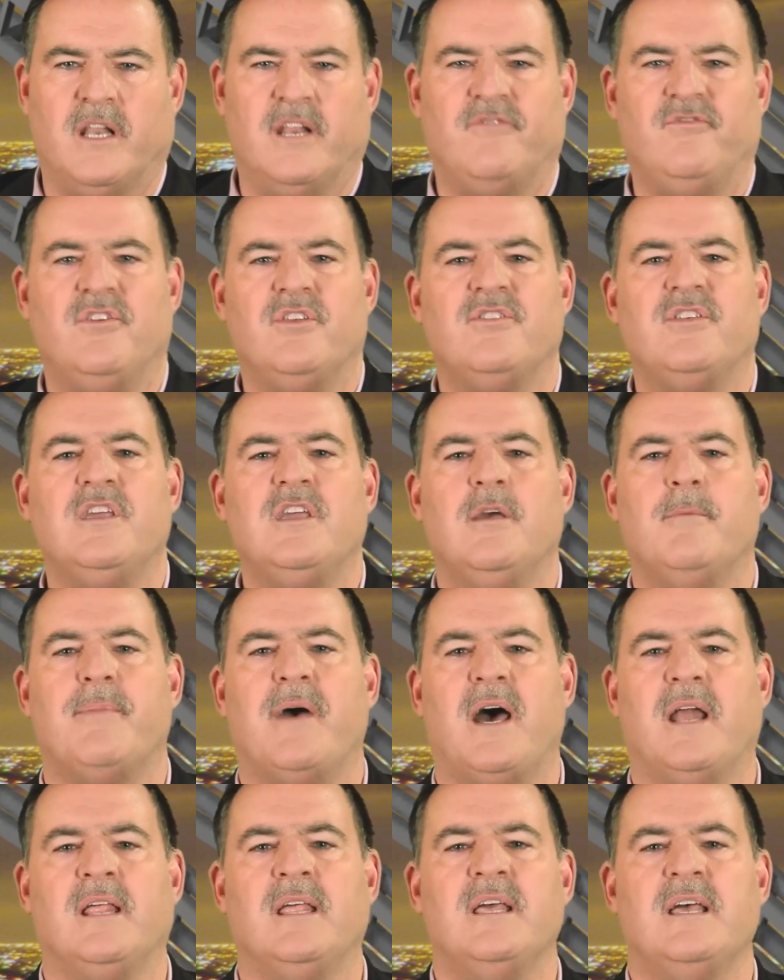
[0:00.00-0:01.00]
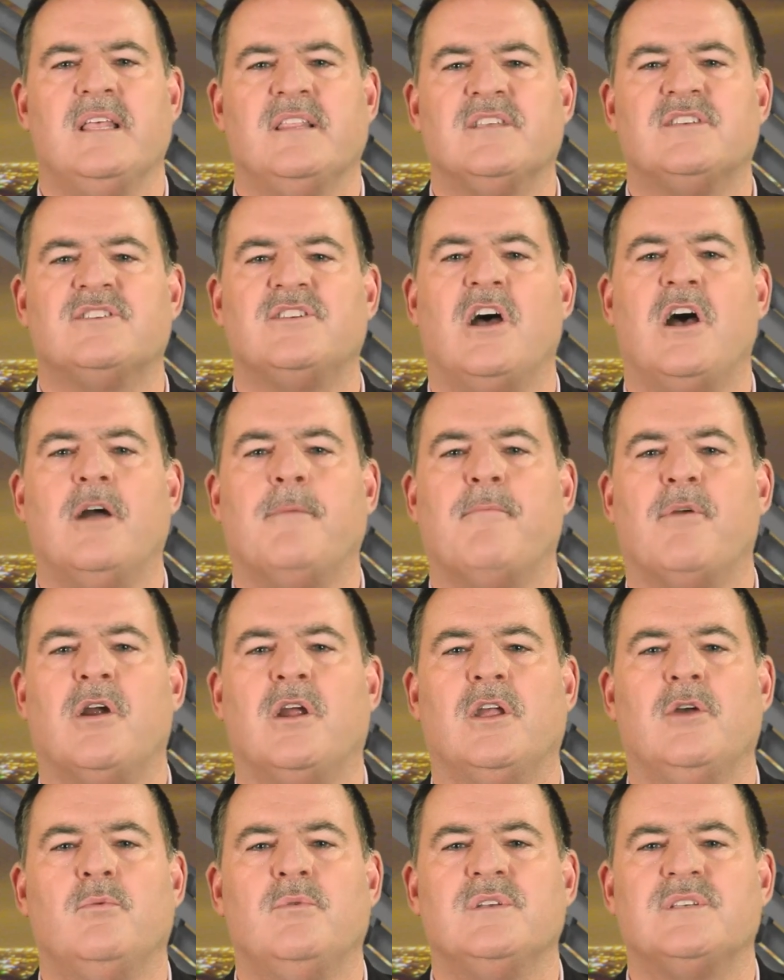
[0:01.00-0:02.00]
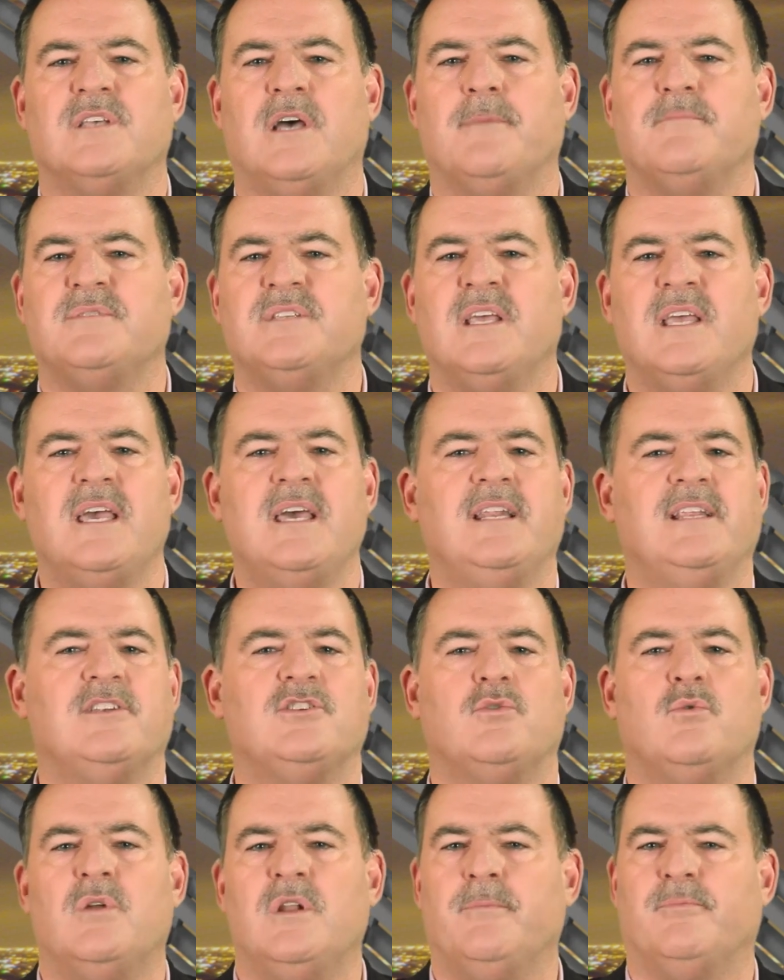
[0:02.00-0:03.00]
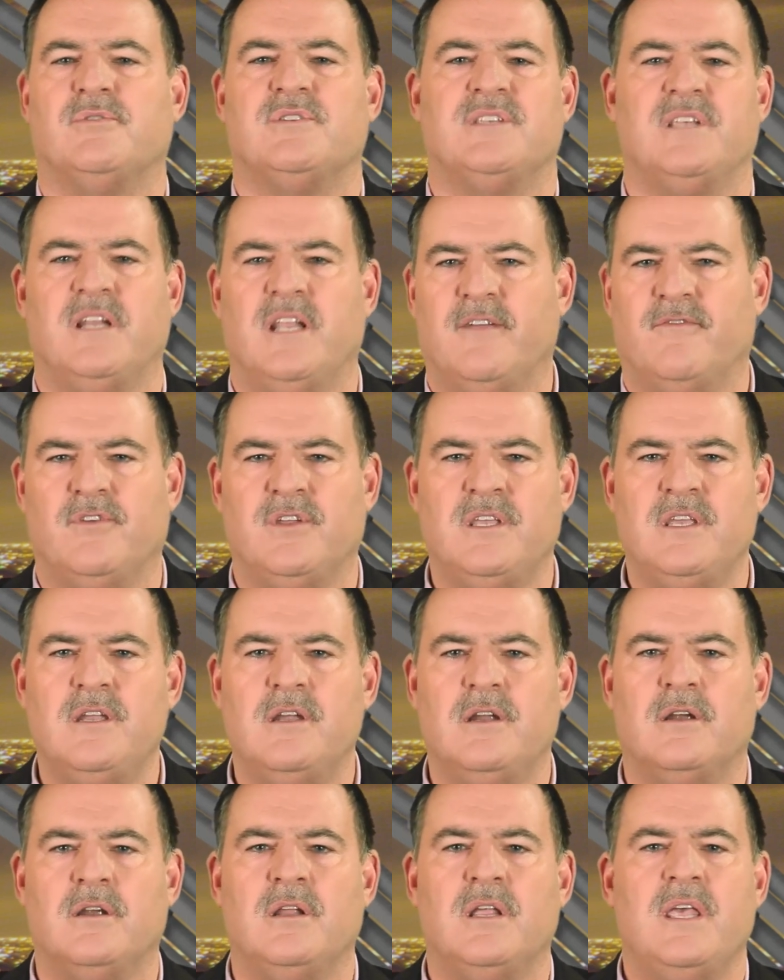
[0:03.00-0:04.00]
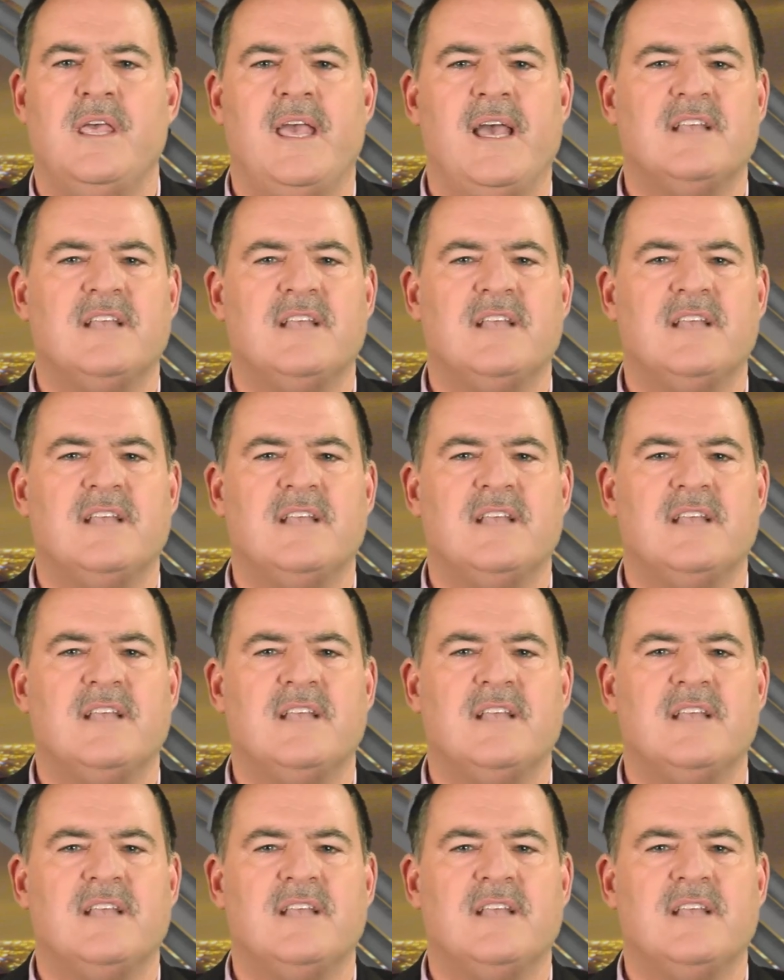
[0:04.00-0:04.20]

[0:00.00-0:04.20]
And if you think about it, the stock market was up 10 and 20% every year.